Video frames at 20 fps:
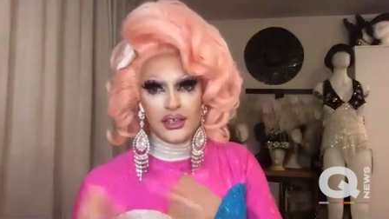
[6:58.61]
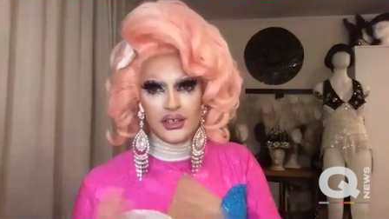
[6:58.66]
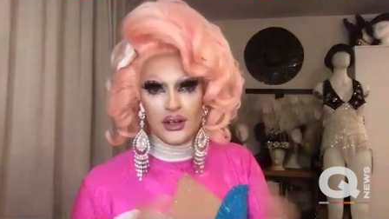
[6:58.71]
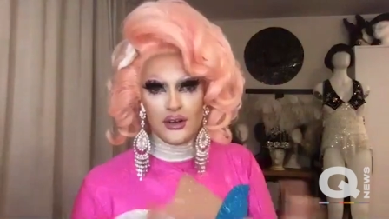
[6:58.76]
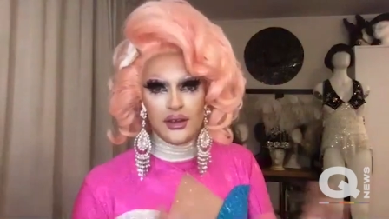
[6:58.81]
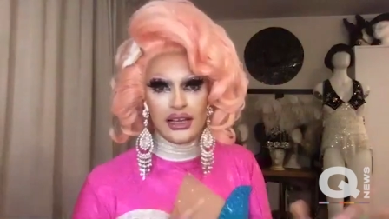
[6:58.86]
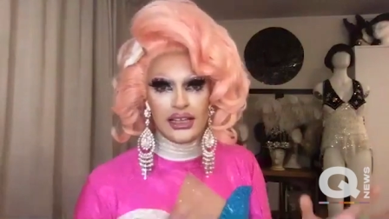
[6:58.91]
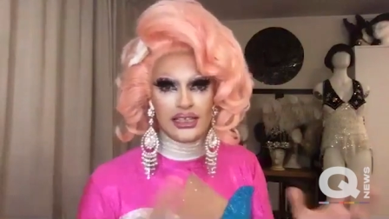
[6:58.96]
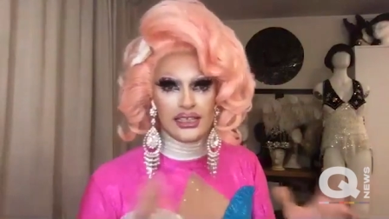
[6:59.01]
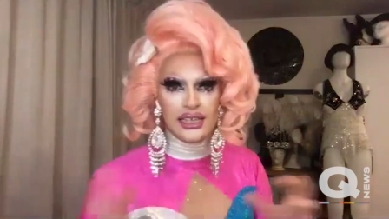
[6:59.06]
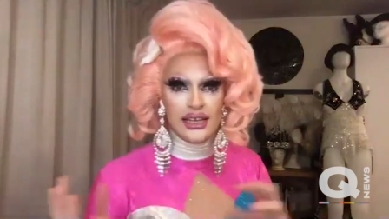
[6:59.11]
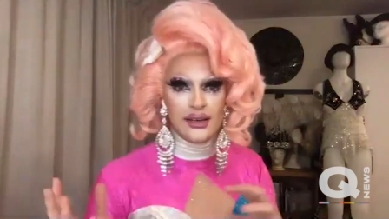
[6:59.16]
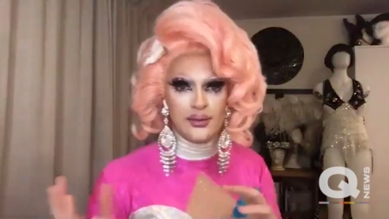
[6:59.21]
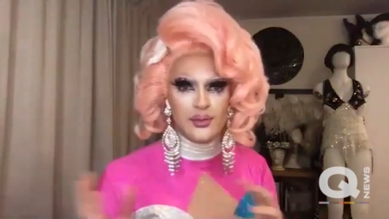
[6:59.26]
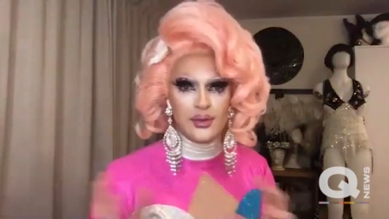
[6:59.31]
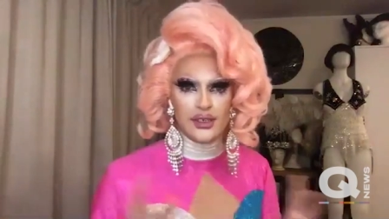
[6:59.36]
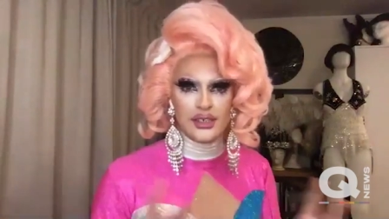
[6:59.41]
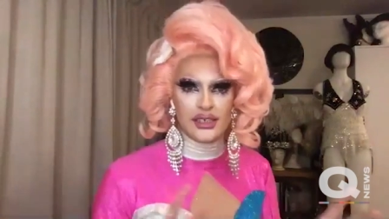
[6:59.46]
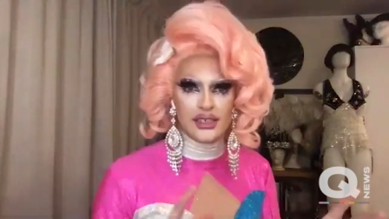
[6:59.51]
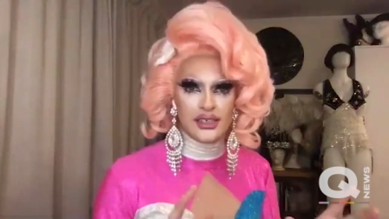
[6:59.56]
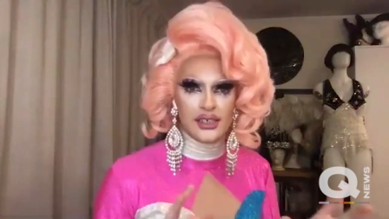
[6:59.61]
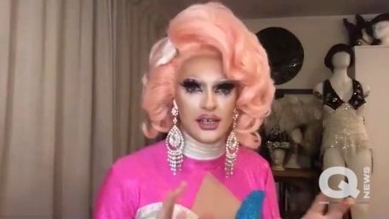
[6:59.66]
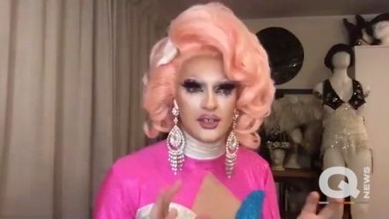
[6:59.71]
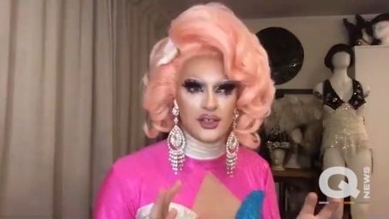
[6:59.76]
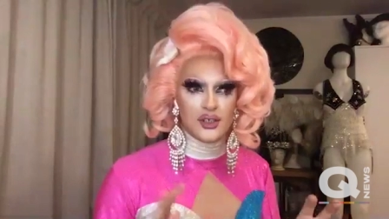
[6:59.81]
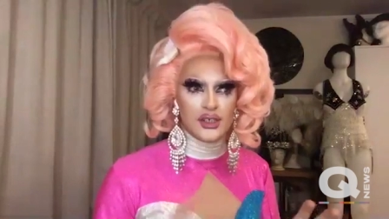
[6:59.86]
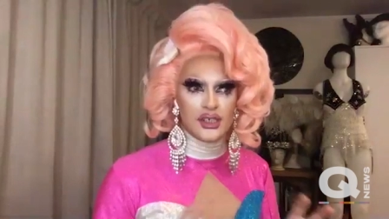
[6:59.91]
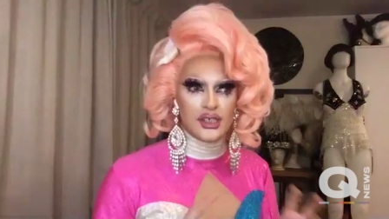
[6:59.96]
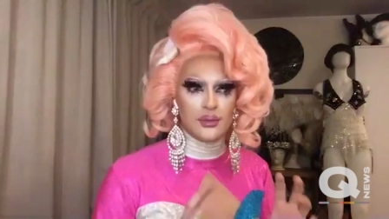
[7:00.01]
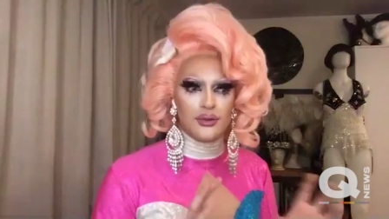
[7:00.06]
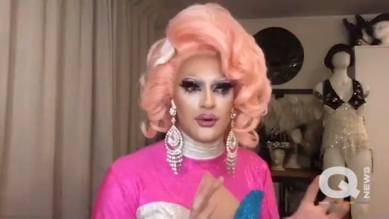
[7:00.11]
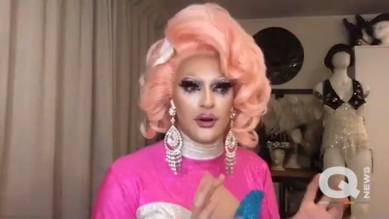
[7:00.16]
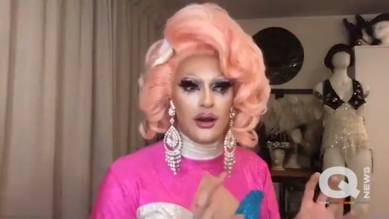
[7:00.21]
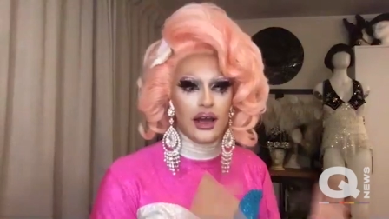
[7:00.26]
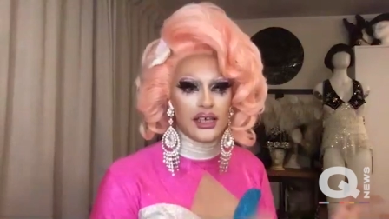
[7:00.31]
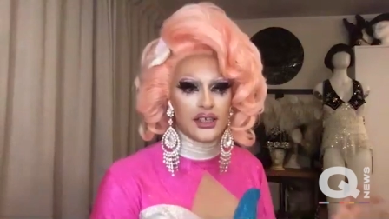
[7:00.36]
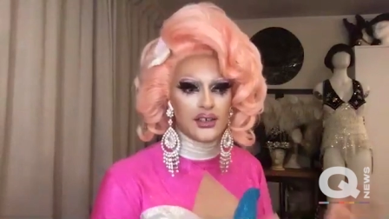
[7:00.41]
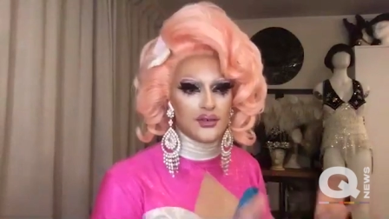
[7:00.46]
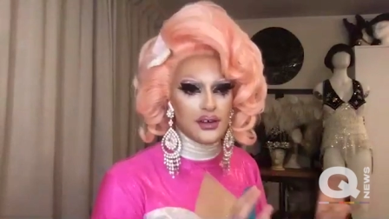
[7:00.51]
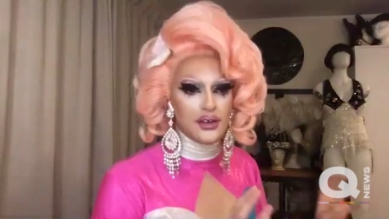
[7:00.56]
You know, it was such a
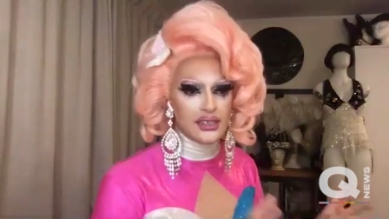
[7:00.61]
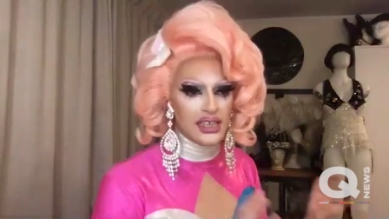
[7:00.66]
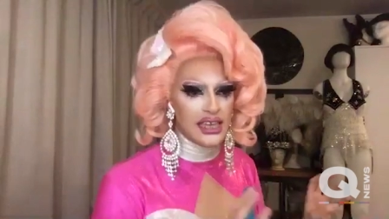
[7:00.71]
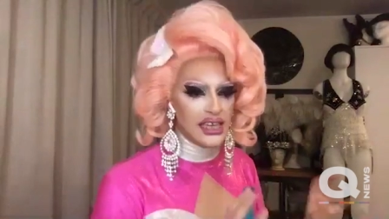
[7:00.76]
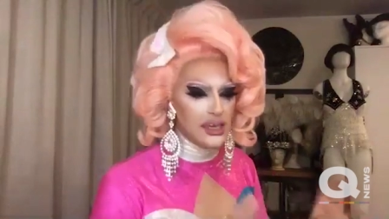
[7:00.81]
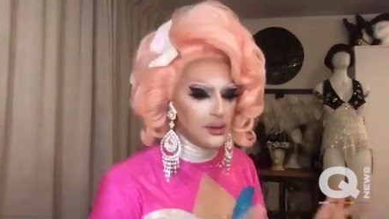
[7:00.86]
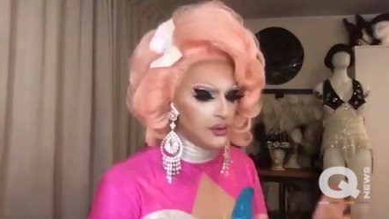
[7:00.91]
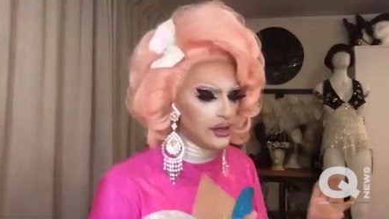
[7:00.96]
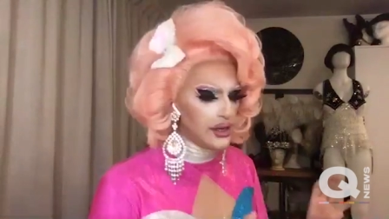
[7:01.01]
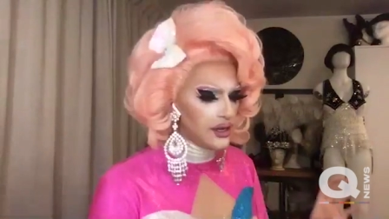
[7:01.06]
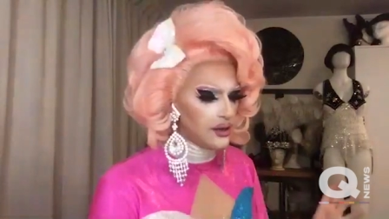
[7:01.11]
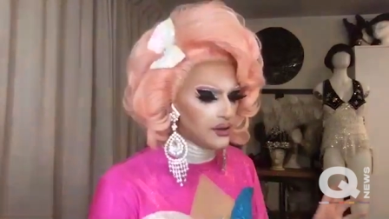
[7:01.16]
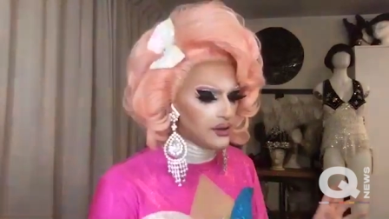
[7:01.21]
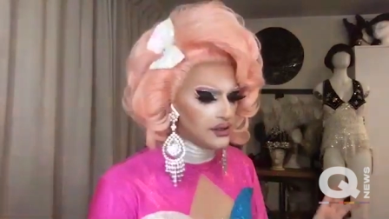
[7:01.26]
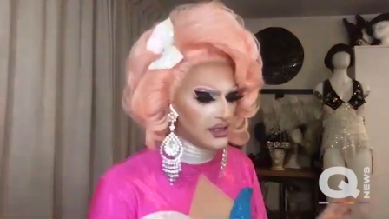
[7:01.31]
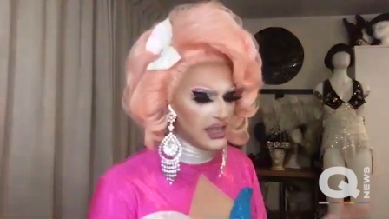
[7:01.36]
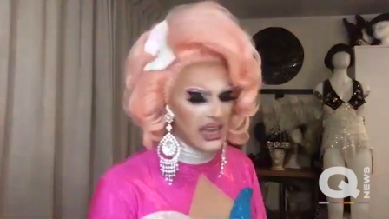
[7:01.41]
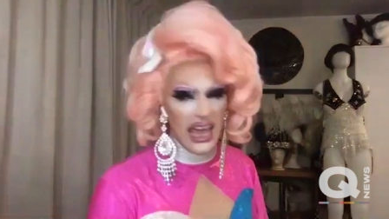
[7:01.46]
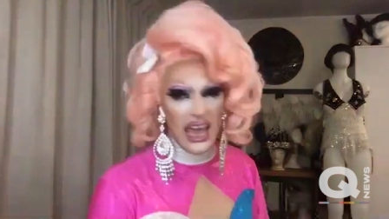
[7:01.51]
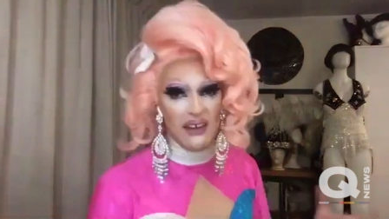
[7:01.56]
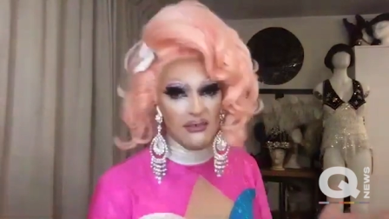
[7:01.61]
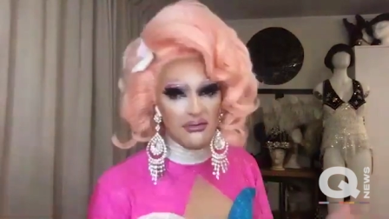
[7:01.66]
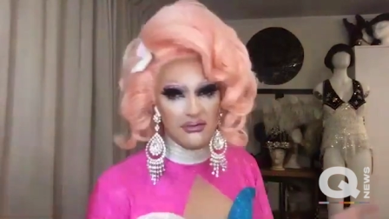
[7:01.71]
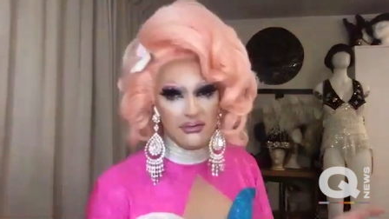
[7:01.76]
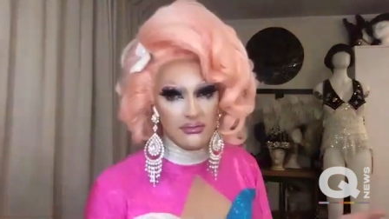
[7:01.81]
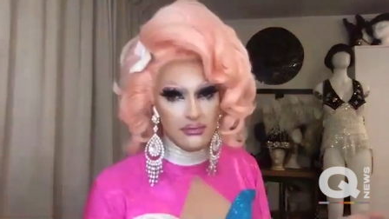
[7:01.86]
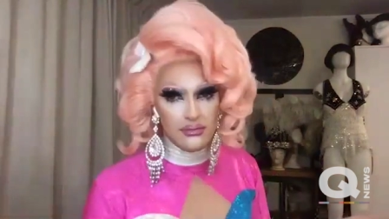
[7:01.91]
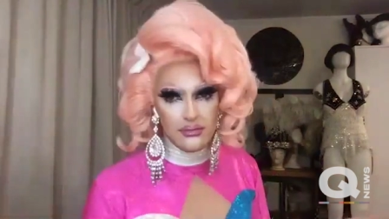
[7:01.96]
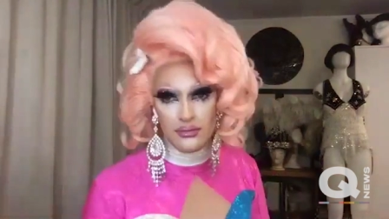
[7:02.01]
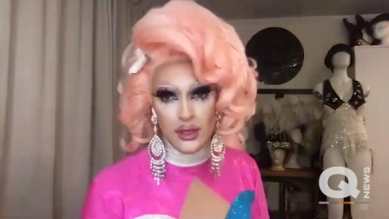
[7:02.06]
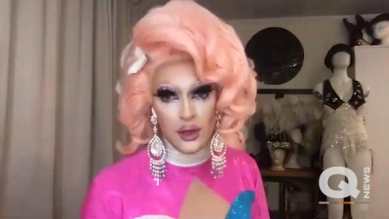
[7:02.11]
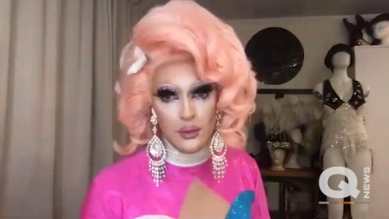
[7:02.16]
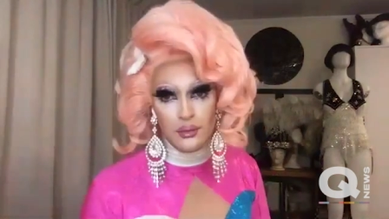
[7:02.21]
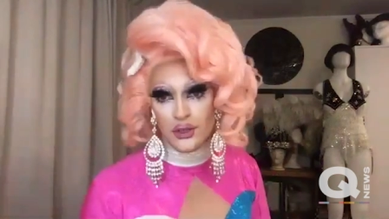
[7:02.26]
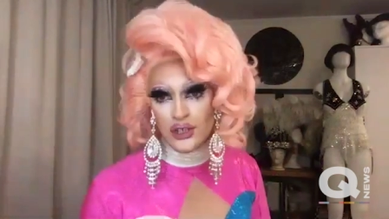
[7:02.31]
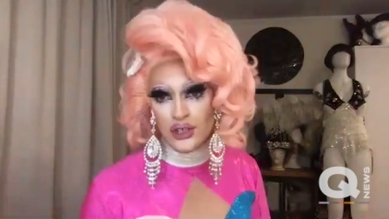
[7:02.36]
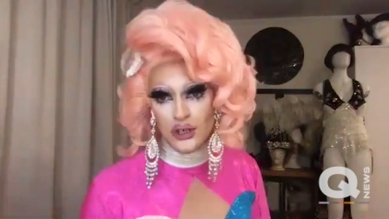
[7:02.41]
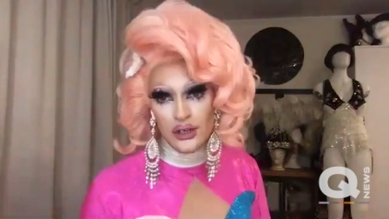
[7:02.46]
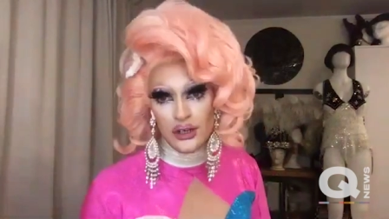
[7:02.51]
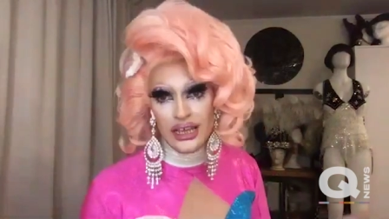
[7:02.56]
surprise for us Kiwi girls to have the
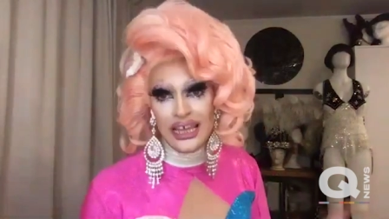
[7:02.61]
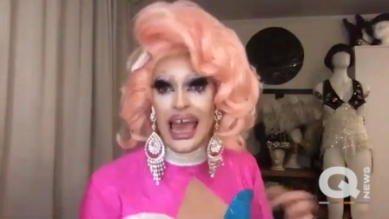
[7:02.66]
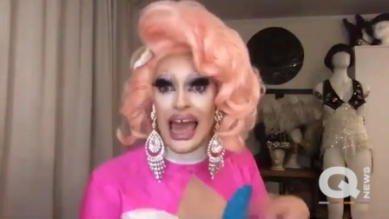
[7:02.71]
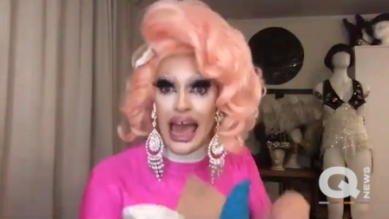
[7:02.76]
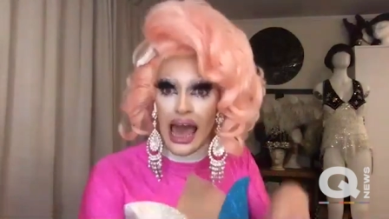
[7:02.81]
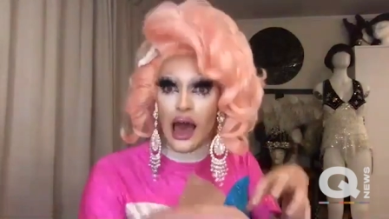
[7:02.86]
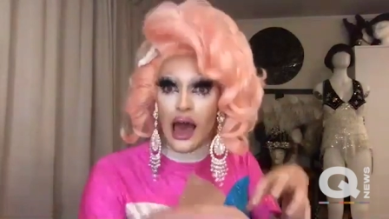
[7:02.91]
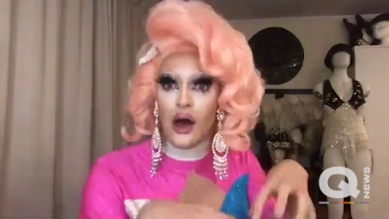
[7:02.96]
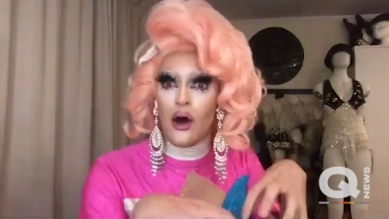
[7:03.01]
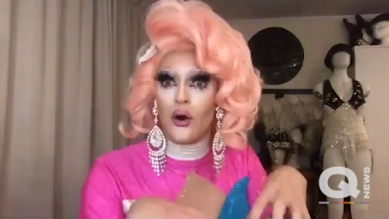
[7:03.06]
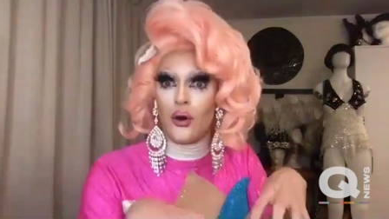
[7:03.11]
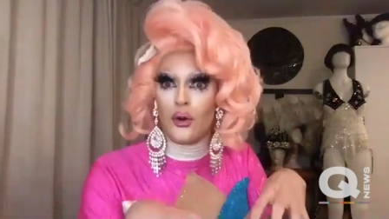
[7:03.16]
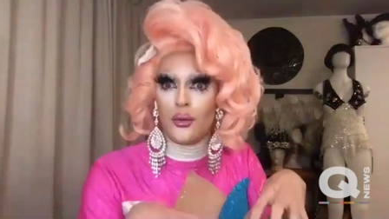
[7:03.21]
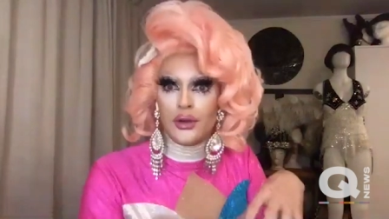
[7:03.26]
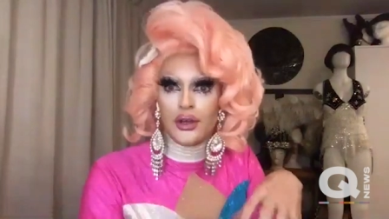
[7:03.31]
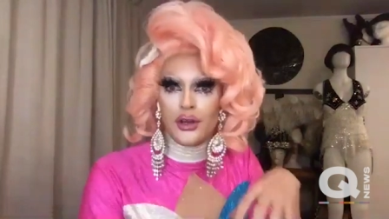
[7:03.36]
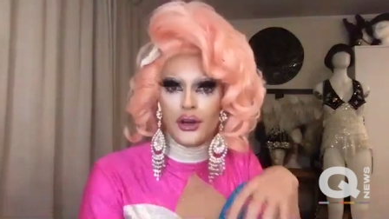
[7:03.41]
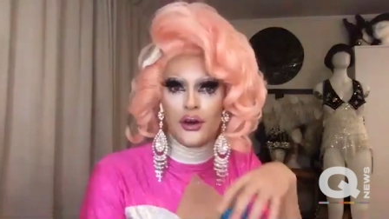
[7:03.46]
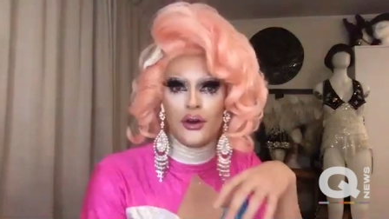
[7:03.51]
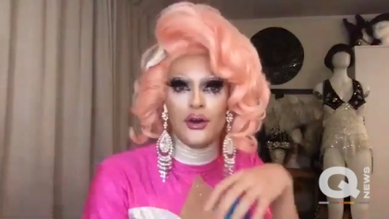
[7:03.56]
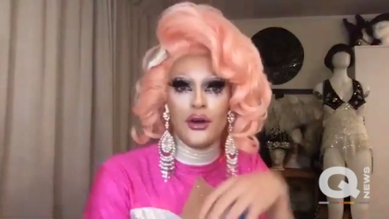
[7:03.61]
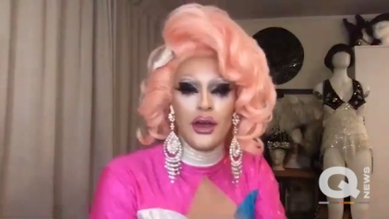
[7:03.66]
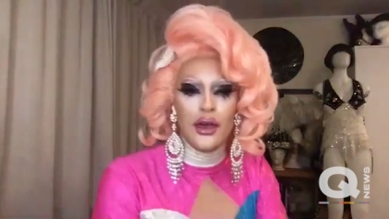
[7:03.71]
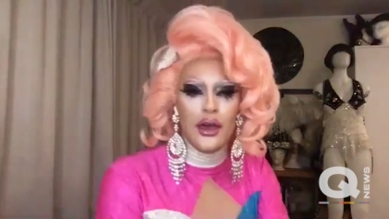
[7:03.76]
opportunity at home. You know,